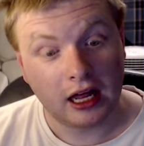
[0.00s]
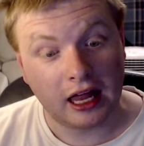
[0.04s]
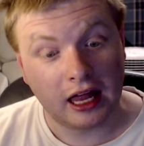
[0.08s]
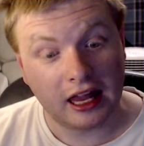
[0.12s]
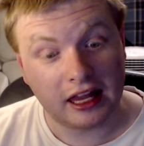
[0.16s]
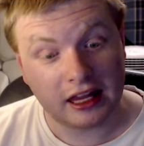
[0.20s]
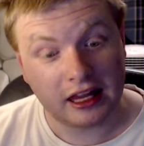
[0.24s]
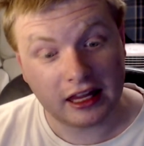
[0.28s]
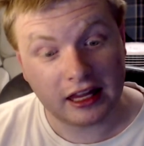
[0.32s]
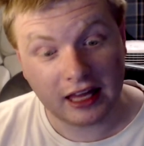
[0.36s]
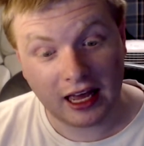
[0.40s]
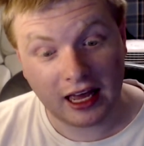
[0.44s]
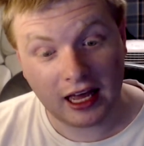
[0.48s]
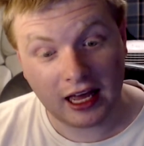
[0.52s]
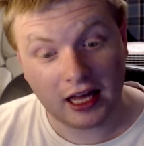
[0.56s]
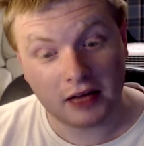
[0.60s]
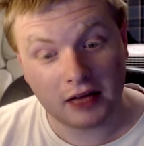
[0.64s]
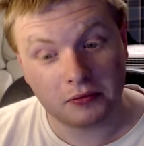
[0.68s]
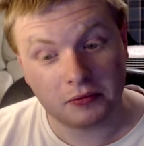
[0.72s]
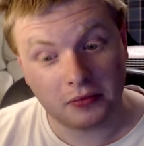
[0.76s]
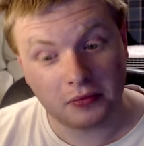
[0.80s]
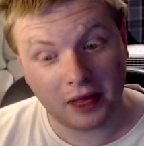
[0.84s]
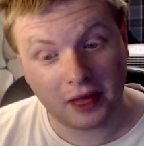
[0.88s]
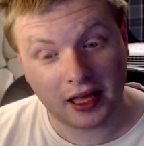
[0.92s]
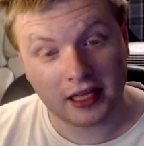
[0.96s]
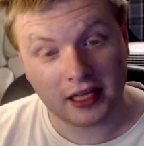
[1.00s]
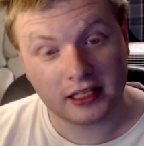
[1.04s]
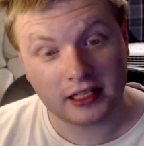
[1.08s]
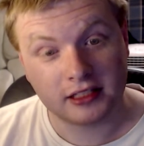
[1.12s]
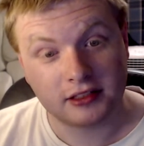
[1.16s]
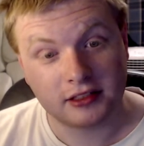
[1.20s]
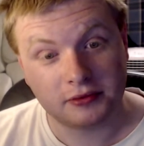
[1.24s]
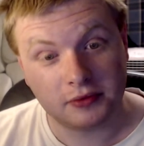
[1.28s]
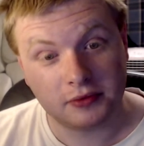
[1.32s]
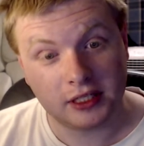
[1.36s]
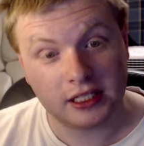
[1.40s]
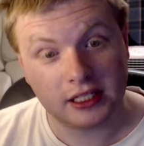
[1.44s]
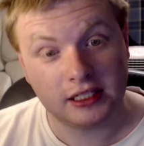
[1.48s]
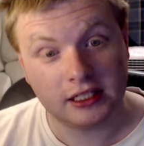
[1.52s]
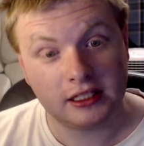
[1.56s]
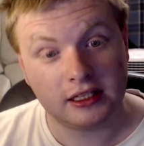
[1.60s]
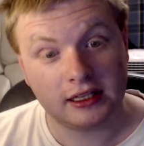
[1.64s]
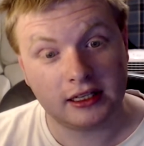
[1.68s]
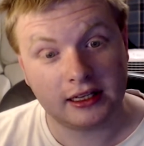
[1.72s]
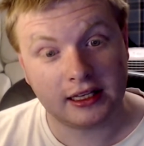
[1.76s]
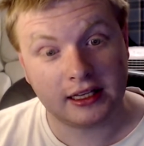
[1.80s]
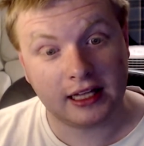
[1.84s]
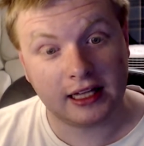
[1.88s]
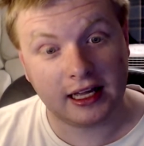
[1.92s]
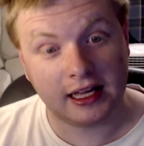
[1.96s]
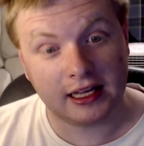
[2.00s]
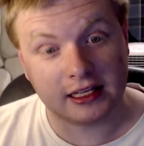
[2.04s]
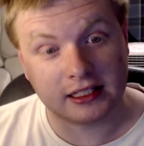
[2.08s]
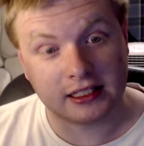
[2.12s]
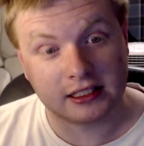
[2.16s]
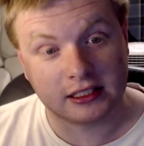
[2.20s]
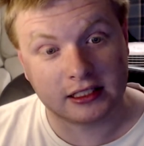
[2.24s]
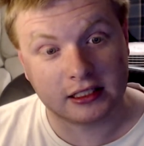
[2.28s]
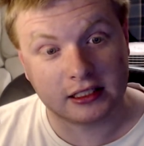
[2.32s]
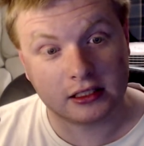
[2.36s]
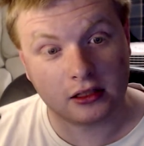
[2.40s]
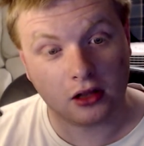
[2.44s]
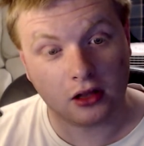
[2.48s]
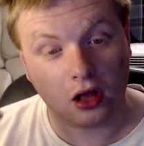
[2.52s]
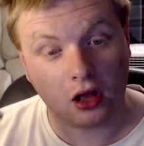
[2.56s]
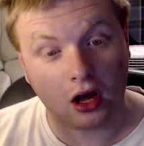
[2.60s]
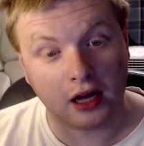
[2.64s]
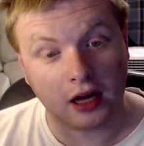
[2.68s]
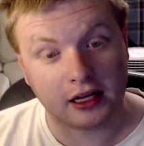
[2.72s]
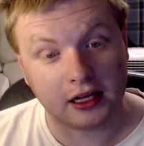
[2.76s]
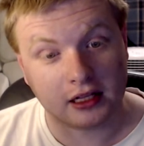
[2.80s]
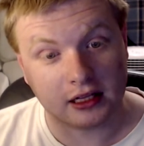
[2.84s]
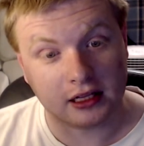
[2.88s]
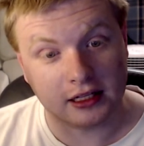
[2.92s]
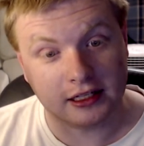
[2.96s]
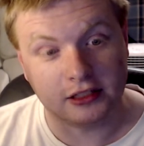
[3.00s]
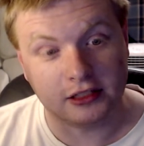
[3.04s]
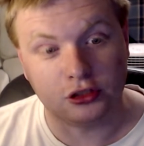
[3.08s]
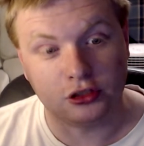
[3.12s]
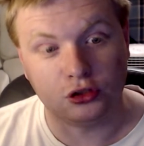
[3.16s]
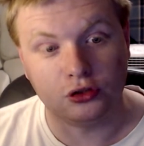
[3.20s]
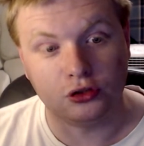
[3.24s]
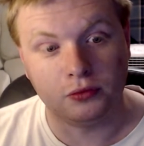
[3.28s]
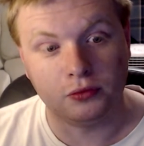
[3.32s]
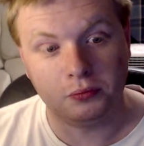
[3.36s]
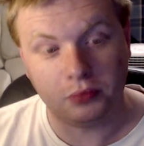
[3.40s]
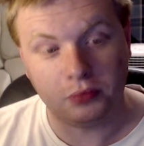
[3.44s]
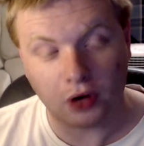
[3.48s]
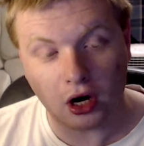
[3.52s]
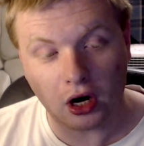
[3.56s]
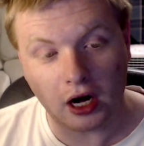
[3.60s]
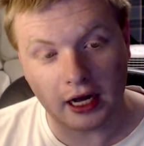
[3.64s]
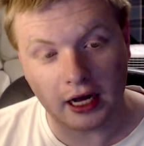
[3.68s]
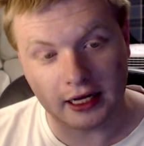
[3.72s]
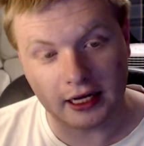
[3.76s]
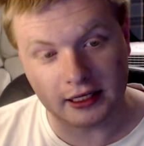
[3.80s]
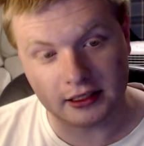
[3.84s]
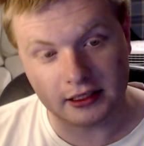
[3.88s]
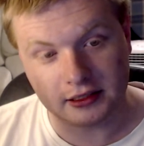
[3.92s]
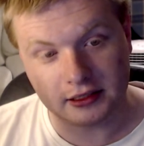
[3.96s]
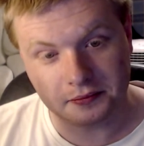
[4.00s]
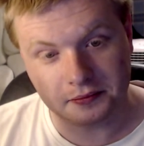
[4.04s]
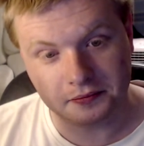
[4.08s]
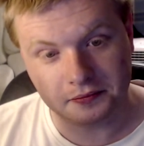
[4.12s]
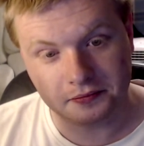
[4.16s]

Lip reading: that makes me less likely to buy it.